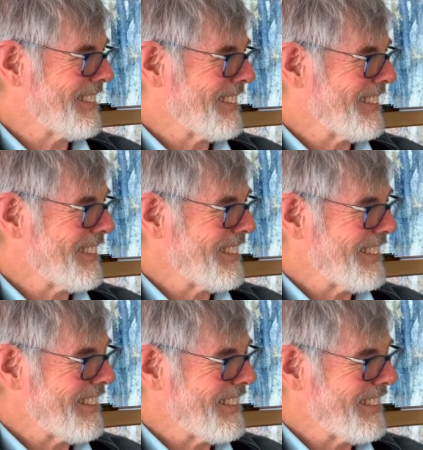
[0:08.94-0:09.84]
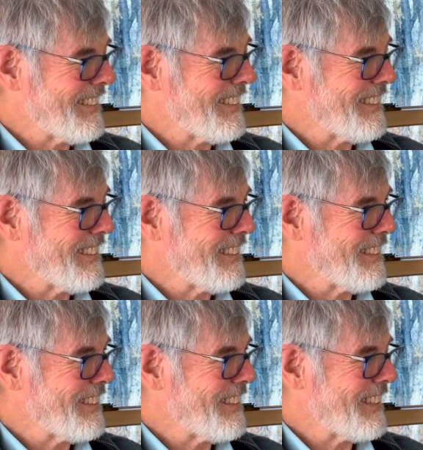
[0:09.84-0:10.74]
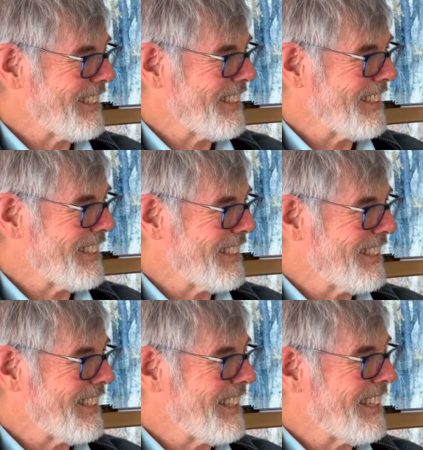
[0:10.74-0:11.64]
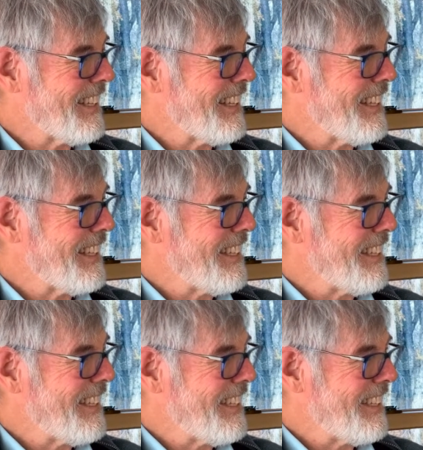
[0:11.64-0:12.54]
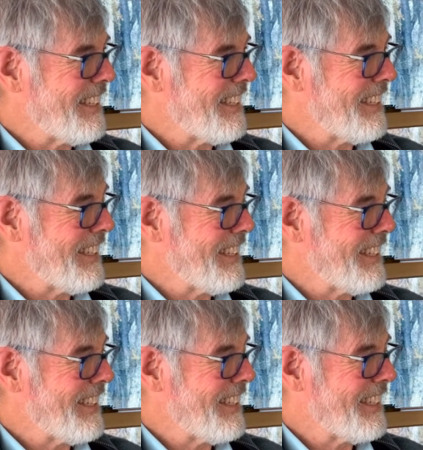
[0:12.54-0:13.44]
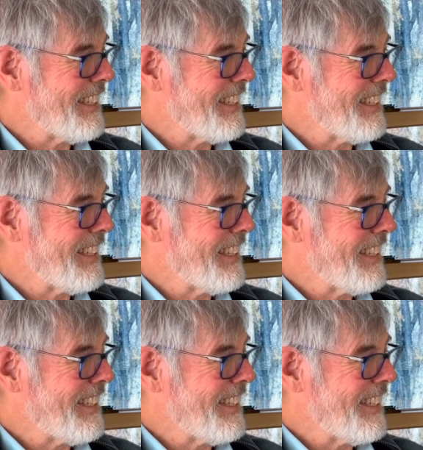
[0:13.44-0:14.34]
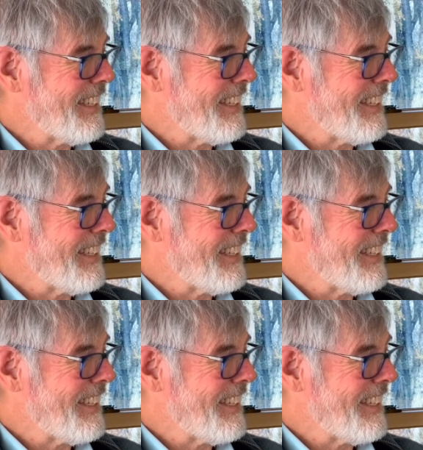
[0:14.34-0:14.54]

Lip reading: No words are spoken by the person on screen.